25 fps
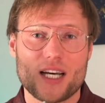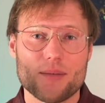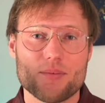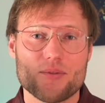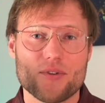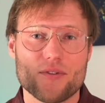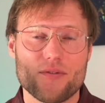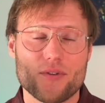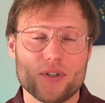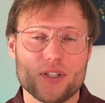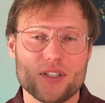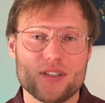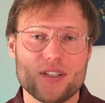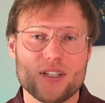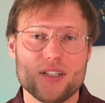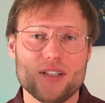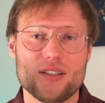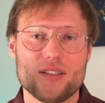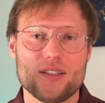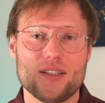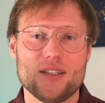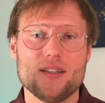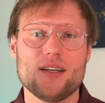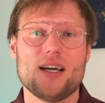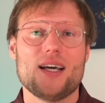of
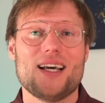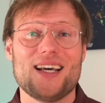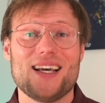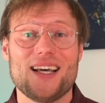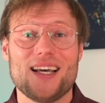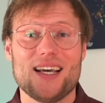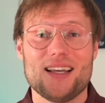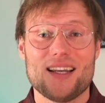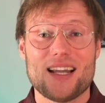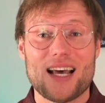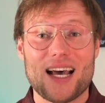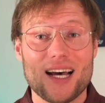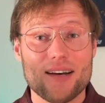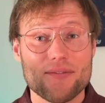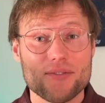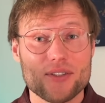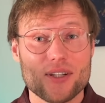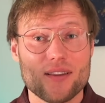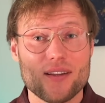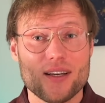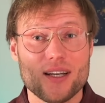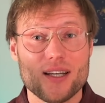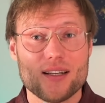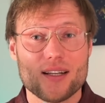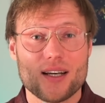volatility, and after
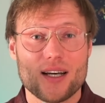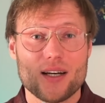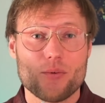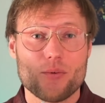that I will